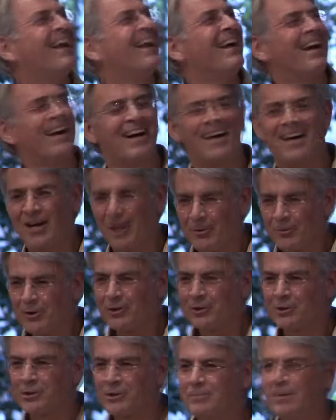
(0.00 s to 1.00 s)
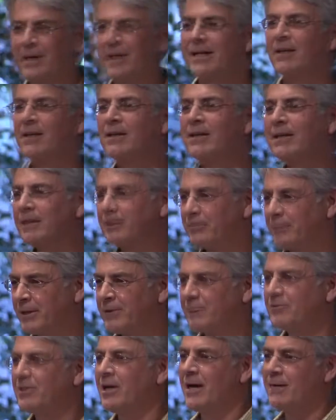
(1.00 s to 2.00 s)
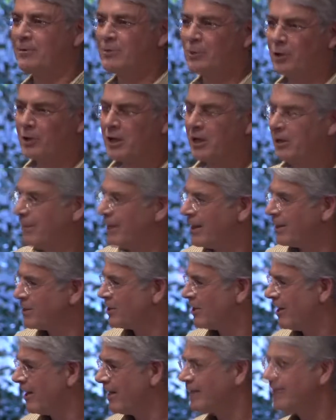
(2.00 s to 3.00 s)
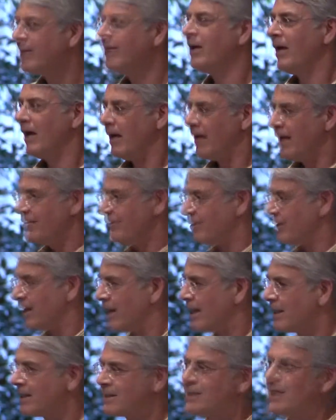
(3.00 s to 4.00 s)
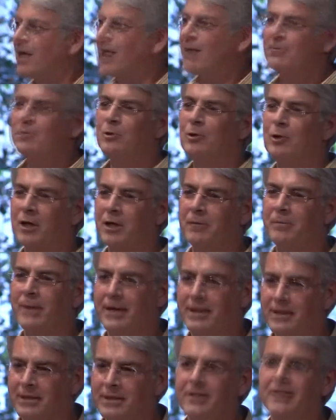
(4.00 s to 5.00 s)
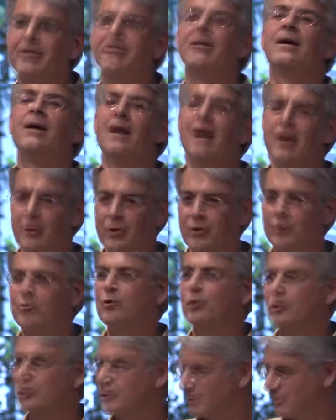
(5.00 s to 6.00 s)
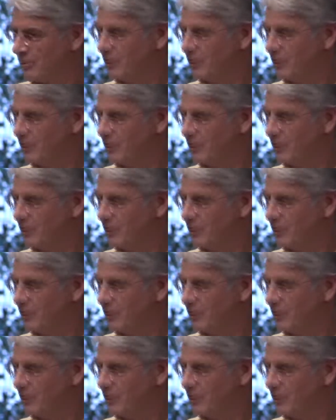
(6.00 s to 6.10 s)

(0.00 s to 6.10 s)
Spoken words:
I'm going to spend a little bit of time talking about China, even less time talking about India. I'm going to draw some